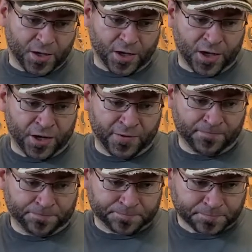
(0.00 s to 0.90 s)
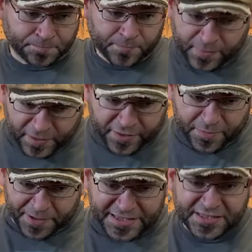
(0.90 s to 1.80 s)
the
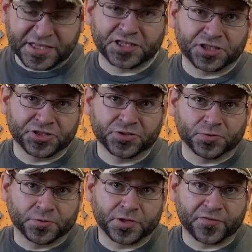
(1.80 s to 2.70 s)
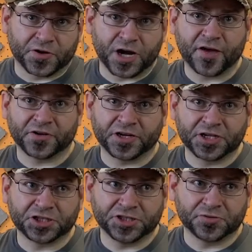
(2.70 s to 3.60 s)
best thing to do if you're having an
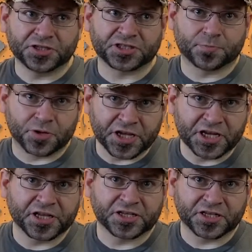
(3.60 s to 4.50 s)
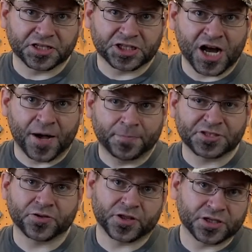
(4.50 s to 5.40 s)
issue is to bring it into the shop
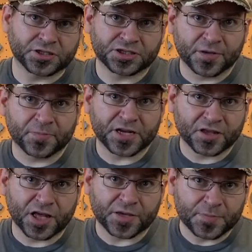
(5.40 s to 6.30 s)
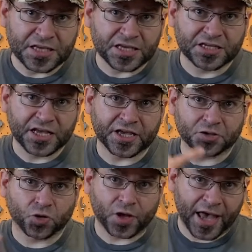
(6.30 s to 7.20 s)
so that somebody like me can take a
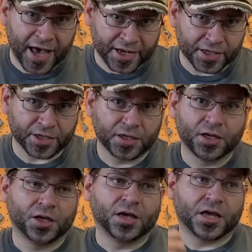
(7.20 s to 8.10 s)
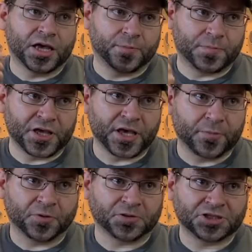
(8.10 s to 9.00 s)
look at it and be
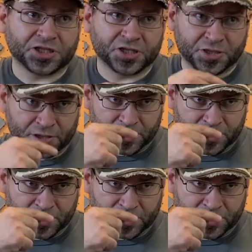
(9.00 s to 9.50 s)
able to